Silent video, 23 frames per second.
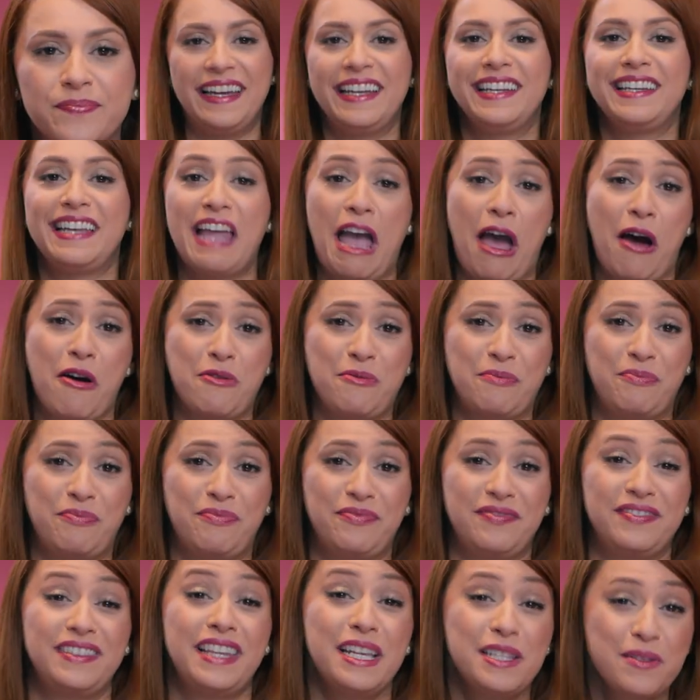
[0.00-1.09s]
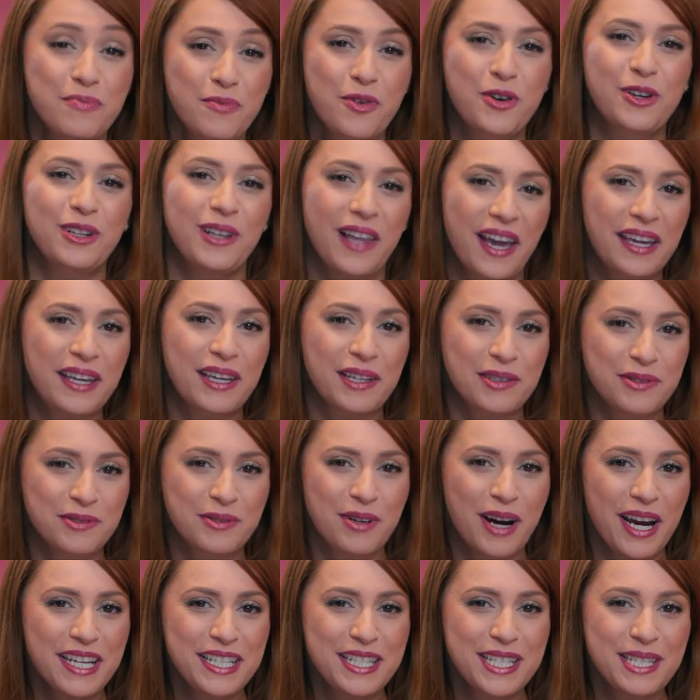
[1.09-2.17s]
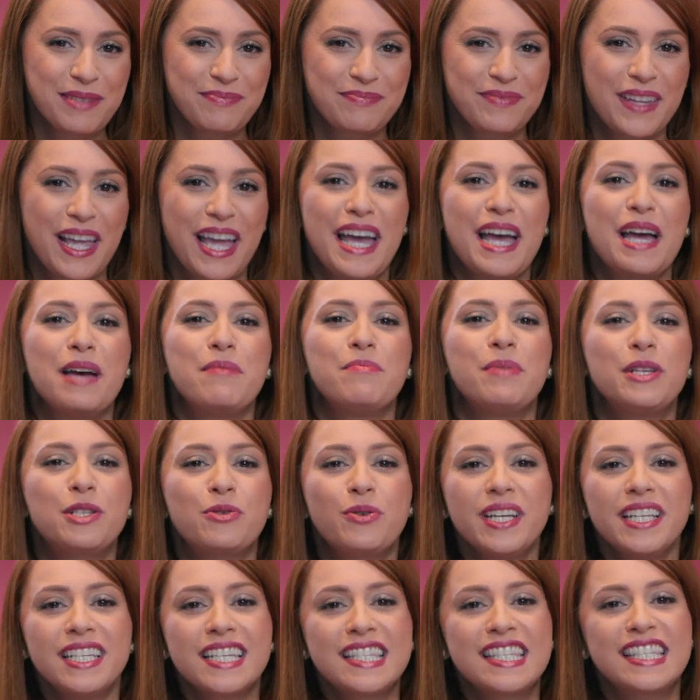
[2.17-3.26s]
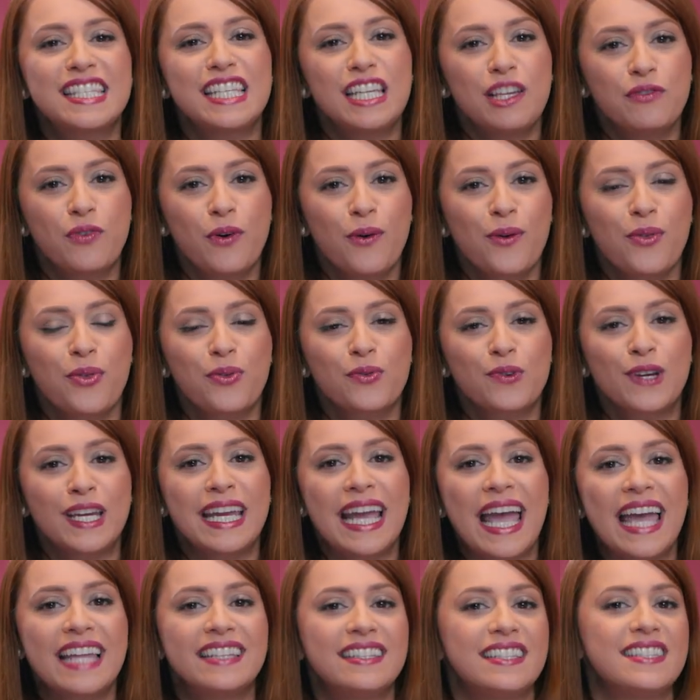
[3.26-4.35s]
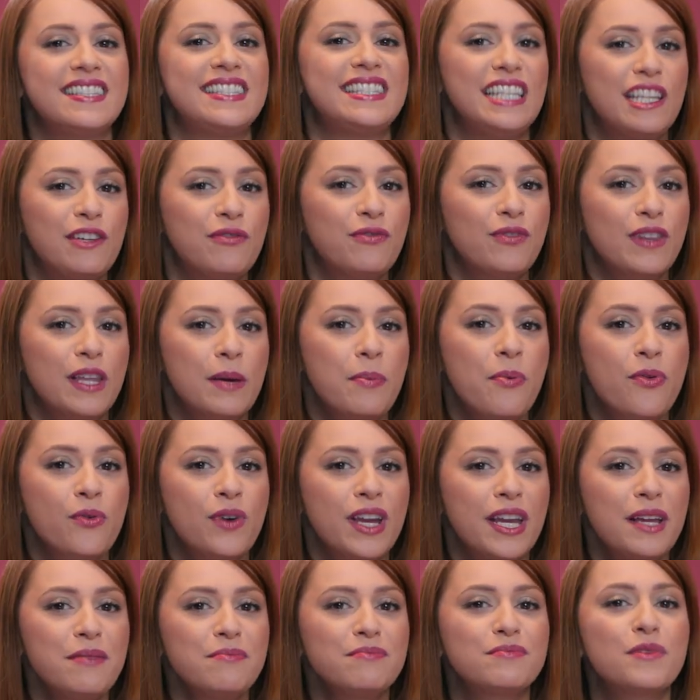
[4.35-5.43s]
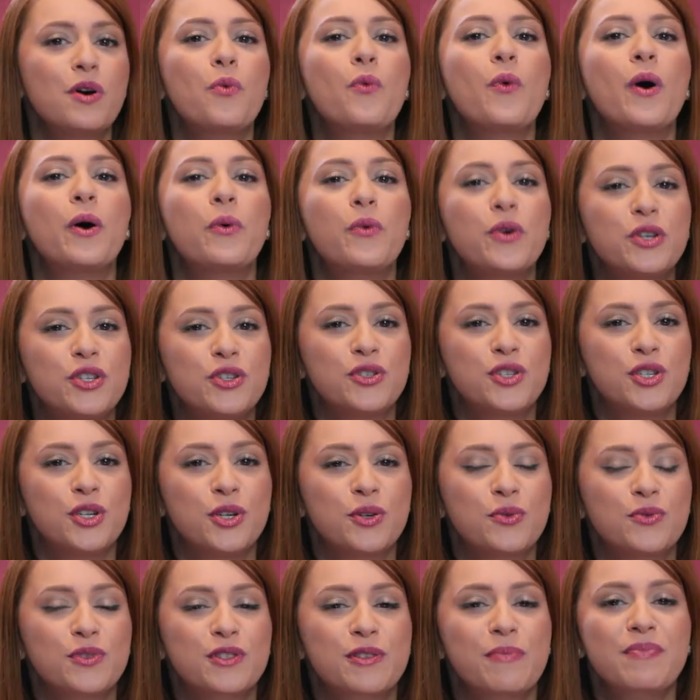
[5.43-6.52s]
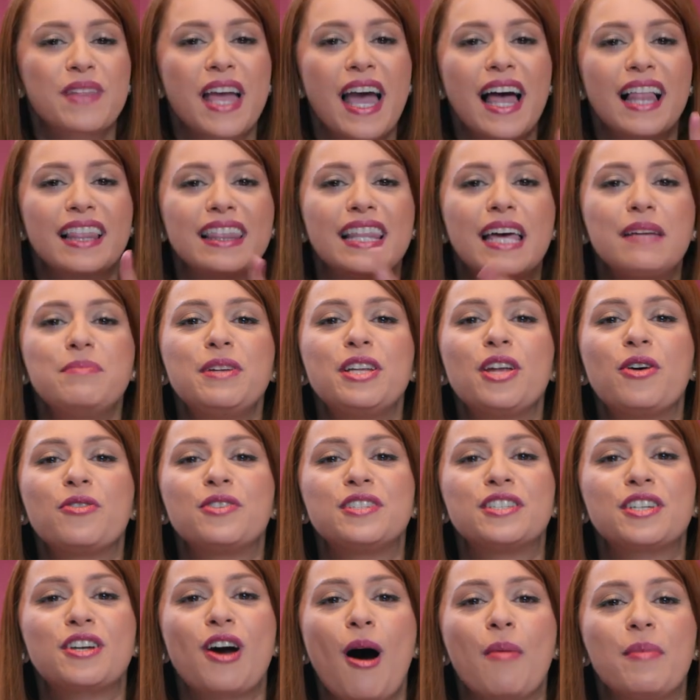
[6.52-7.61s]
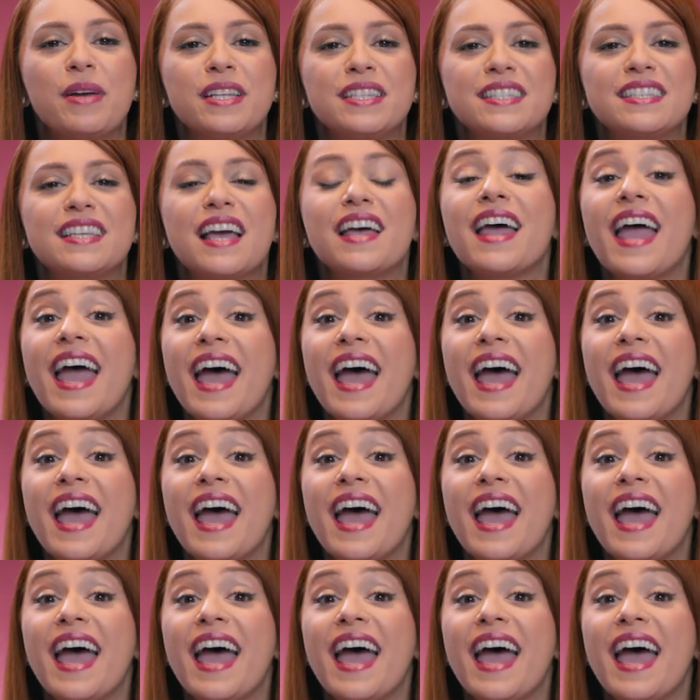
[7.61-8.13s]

Now, that's more like it, right? Between the Z Fold 3 and the Z Flip 3, what would you choose? Let me know in the comments.